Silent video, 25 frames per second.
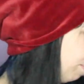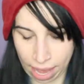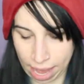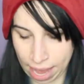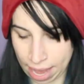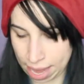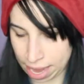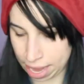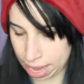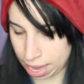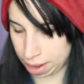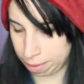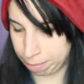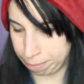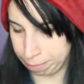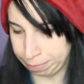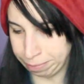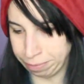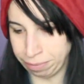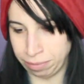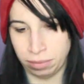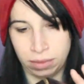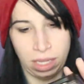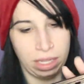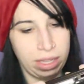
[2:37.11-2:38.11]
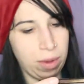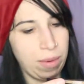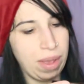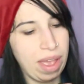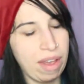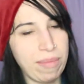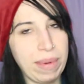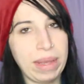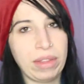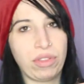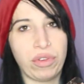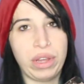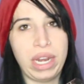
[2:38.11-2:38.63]
And then we
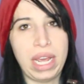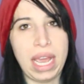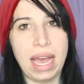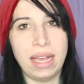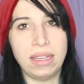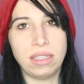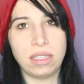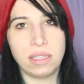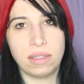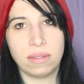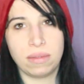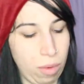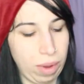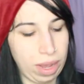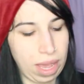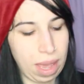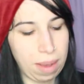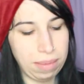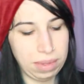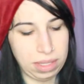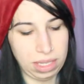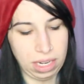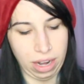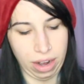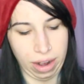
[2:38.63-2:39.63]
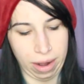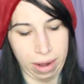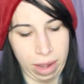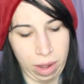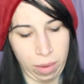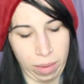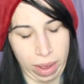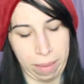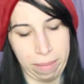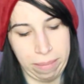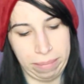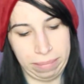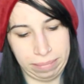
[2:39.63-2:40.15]
have my 3DS. What game is in here
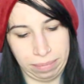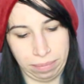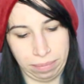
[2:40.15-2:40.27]
anyway?